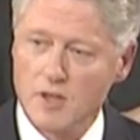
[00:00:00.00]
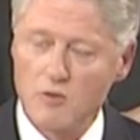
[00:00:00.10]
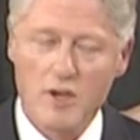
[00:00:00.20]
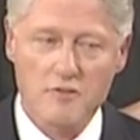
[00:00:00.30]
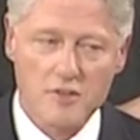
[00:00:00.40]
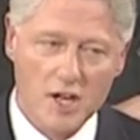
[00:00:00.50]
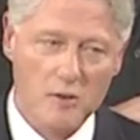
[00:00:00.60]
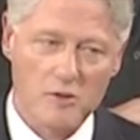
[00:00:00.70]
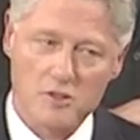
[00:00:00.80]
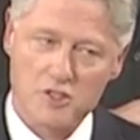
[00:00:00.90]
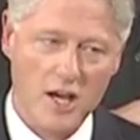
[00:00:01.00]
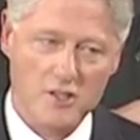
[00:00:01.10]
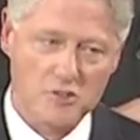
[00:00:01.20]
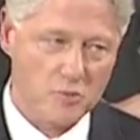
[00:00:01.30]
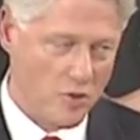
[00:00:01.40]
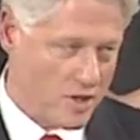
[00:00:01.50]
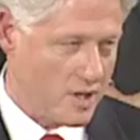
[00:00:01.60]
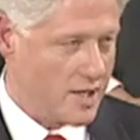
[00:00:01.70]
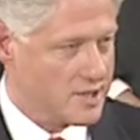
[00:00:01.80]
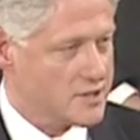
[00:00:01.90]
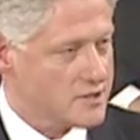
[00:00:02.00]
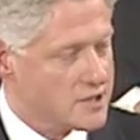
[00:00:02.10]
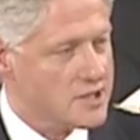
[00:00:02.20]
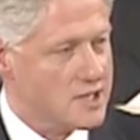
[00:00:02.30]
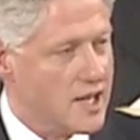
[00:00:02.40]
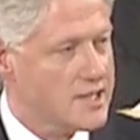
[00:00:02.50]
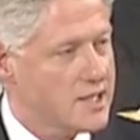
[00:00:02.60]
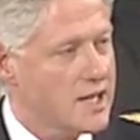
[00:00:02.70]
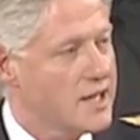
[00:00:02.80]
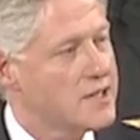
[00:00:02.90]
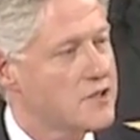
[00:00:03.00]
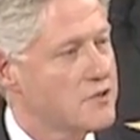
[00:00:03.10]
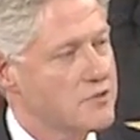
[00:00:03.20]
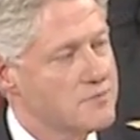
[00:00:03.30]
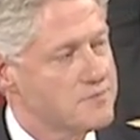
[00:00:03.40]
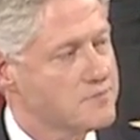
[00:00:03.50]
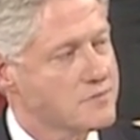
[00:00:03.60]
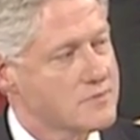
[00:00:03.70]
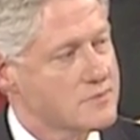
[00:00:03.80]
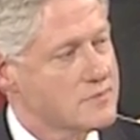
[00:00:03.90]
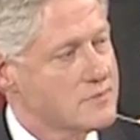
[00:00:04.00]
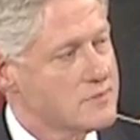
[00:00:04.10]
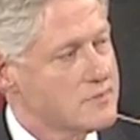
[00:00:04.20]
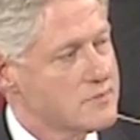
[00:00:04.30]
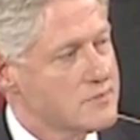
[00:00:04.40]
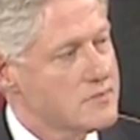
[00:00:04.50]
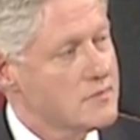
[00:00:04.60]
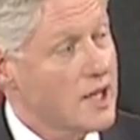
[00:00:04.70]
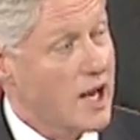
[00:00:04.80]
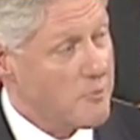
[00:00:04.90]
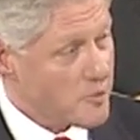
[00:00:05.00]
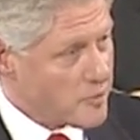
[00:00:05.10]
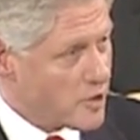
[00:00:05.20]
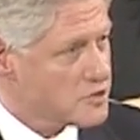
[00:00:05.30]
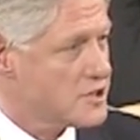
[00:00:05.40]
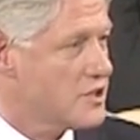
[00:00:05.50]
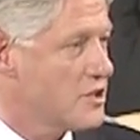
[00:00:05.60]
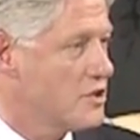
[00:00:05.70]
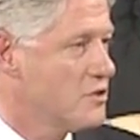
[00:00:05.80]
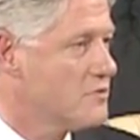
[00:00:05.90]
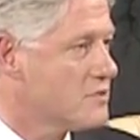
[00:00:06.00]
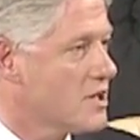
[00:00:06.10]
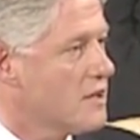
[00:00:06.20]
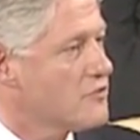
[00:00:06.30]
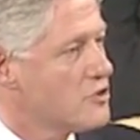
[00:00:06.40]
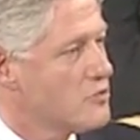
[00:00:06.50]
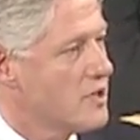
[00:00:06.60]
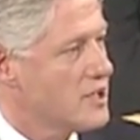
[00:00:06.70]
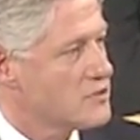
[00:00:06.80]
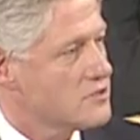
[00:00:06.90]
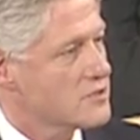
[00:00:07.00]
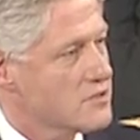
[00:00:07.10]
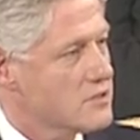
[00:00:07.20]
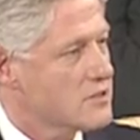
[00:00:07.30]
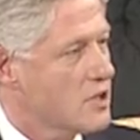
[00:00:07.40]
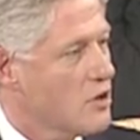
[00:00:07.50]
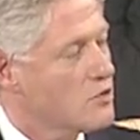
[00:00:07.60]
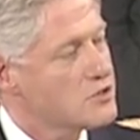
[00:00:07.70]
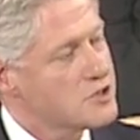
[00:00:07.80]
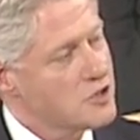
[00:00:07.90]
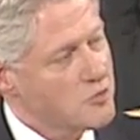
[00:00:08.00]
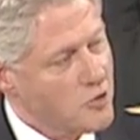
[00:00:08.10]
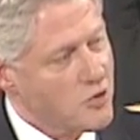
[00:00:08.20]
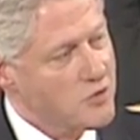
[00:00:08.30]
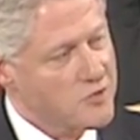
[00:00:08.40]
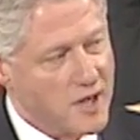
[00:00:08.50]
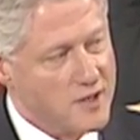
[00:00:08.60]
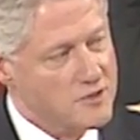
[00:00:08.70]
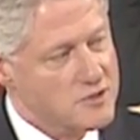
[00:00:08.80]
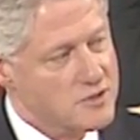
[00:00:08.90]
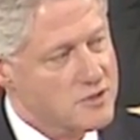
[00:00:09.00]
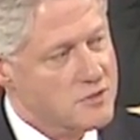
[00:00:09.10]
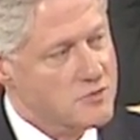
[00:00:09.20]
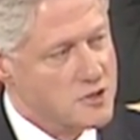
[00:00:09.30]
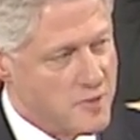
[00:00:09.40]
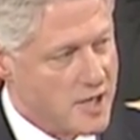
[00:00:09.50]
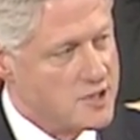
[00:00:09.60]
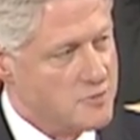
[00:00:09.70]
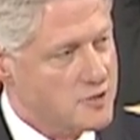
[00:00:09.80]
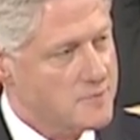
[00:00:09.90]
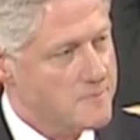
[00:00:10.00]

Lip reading: We've doubled child support collections since 1992. And I'm proposing to you tough new measures to hold still more fathers responsible.